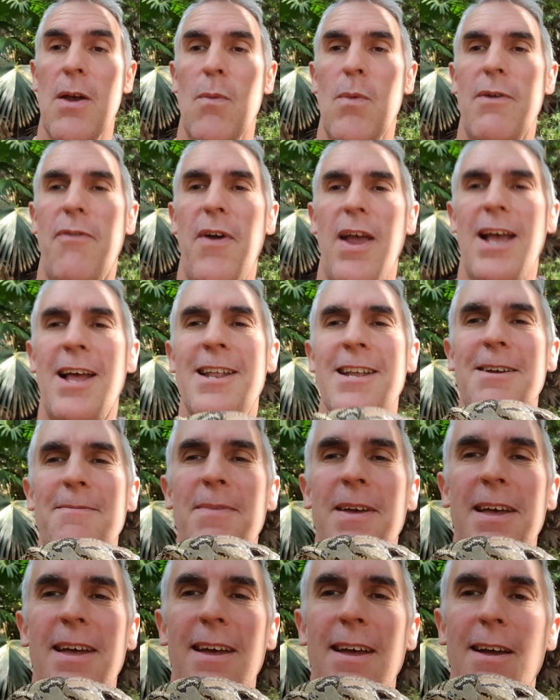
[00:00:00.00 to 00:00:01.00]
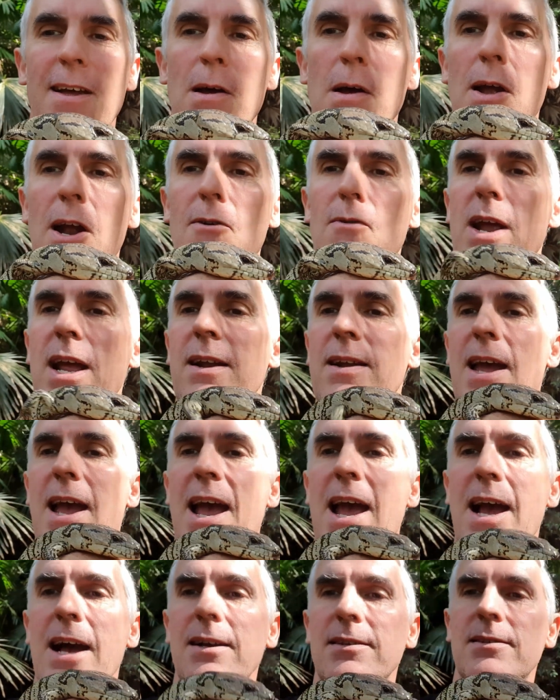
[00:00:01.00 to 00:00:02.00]
We found him around our
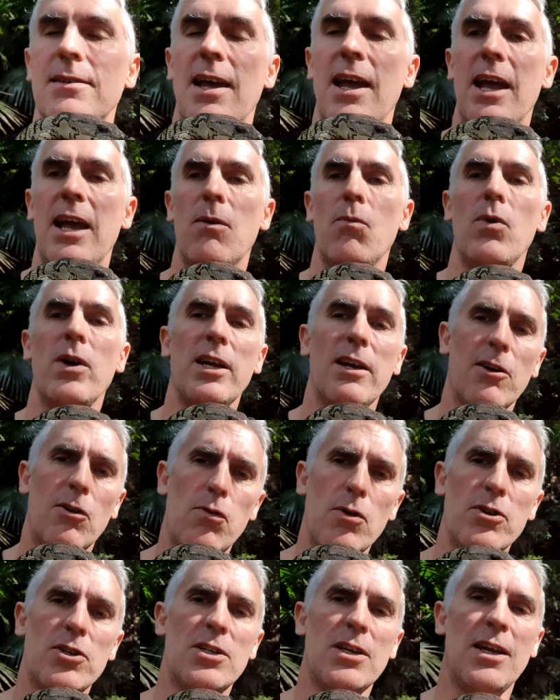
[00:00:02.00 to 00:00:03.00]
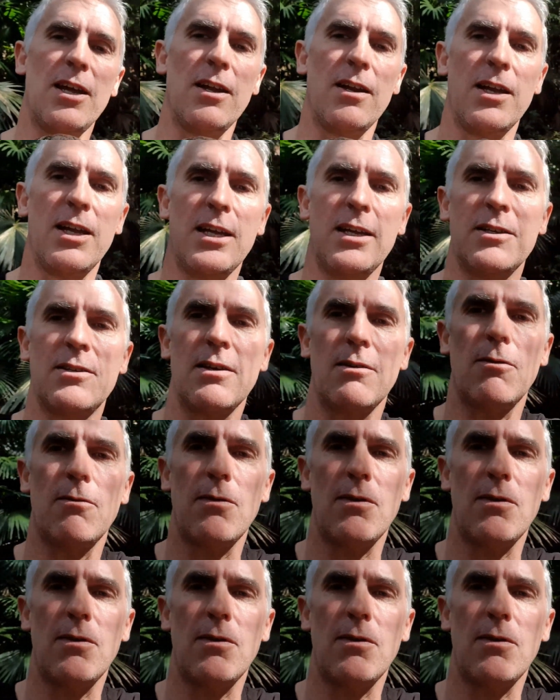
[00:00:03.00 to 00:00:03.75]
house and we encroached in his